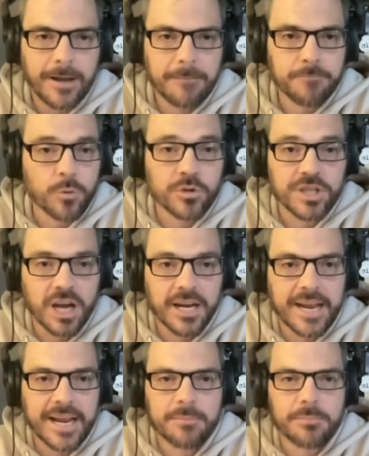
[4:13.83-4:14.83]
was
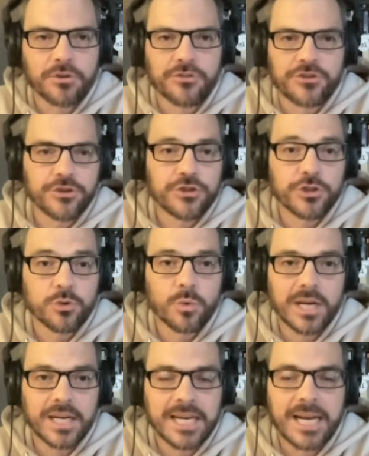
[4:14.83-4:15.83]
unable to do
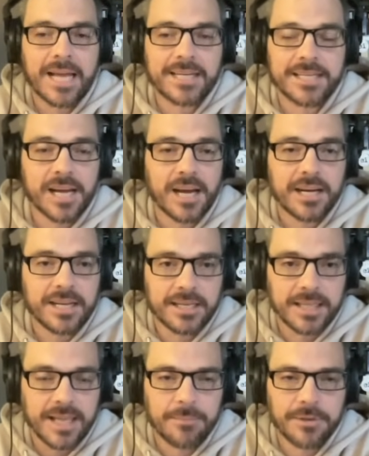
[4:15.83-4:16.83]
what it had done in
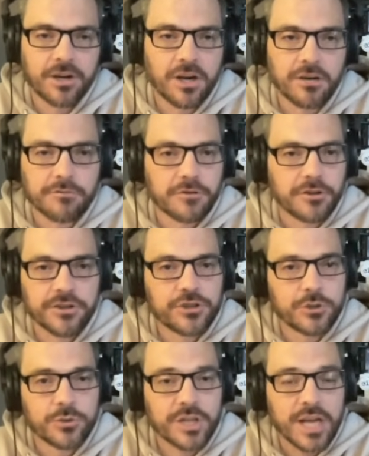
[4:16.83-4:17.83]
Lebanon for the
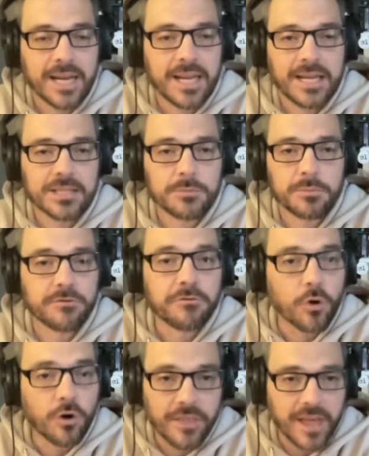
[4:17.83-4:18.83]
2 decades
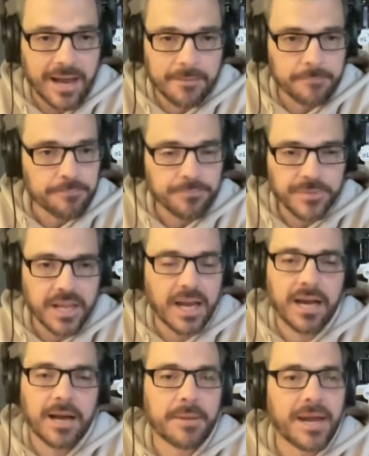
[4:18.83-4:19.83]
before that.
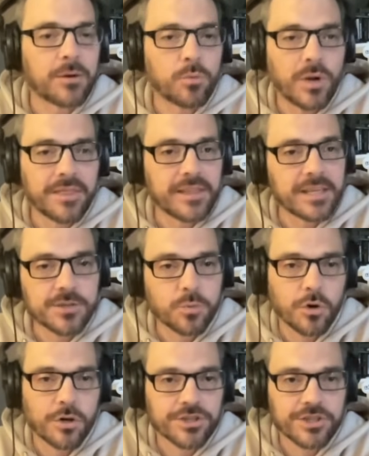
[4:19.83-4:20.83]
And when this
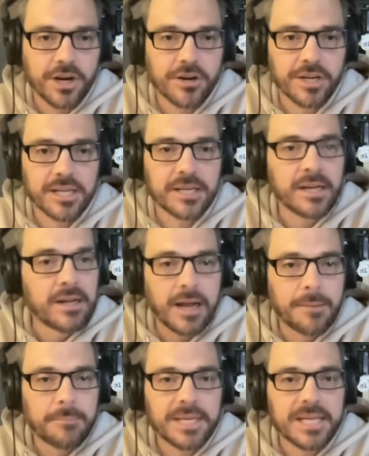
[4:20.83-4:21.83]
war started,
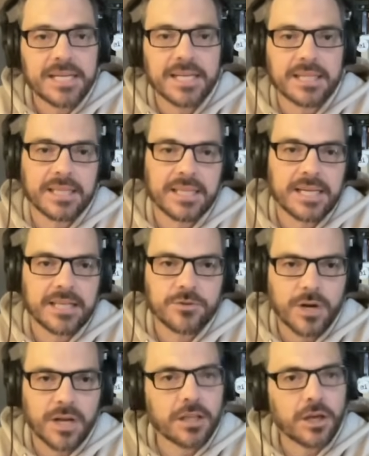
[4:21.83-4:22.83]
immediately
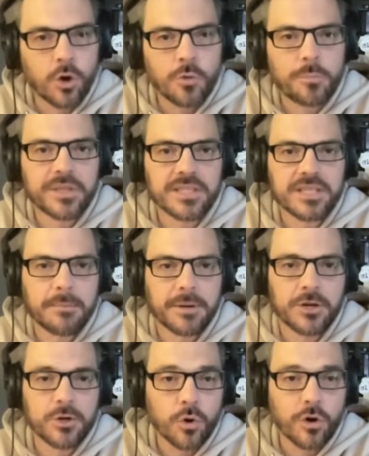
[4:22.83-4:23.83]
Nasrallah opens up a
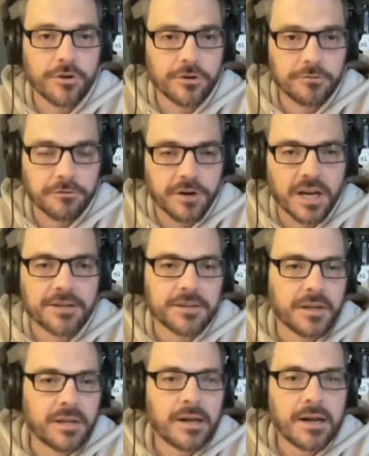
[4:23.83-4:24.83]
northern front
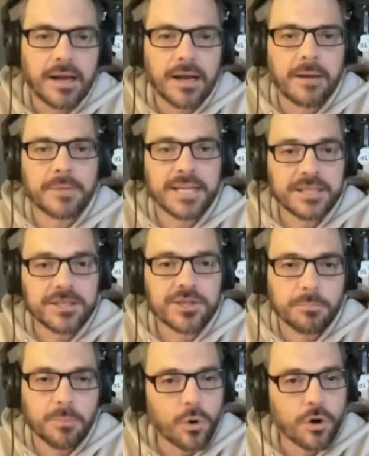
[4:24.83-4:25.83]
in
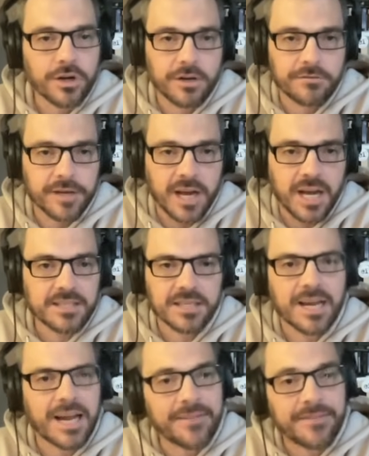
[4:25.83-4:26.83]
support of
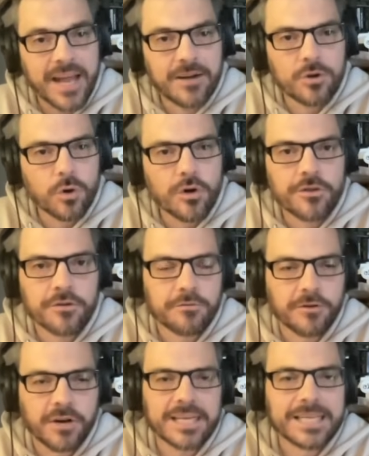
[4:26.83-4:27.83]
Gaza, and that northern
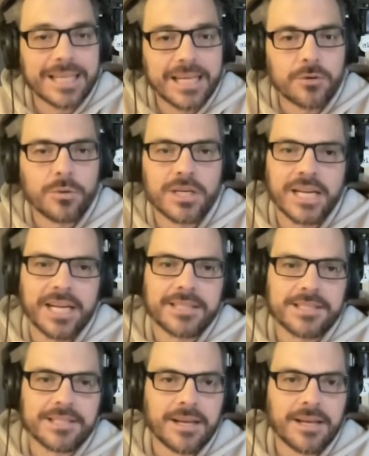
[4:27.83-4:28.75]
front liquidates